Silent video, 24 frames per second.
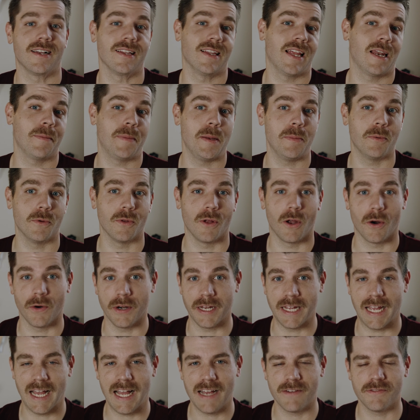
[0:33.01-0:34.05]
A lot of people
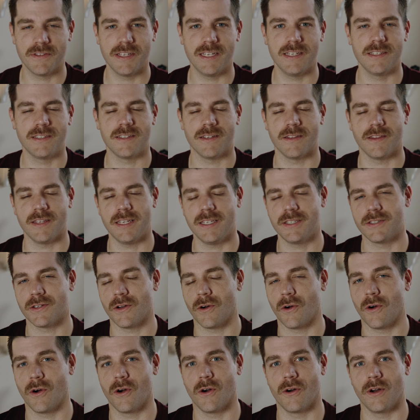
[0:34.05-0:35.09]
already have these. These
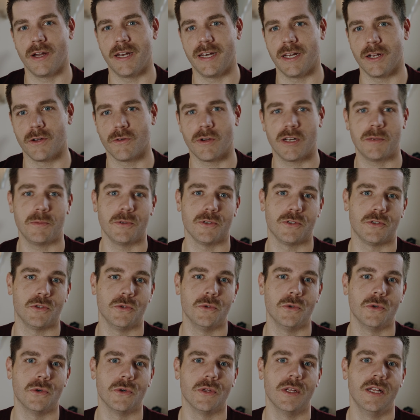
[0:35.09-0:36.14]
are an incredible
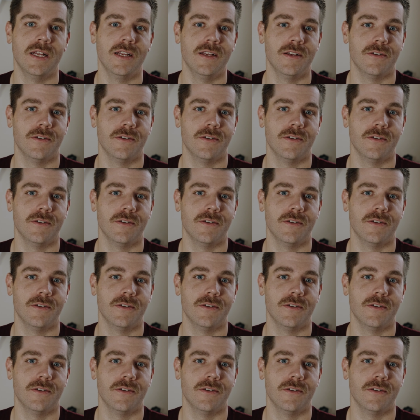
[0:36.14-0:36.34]
tool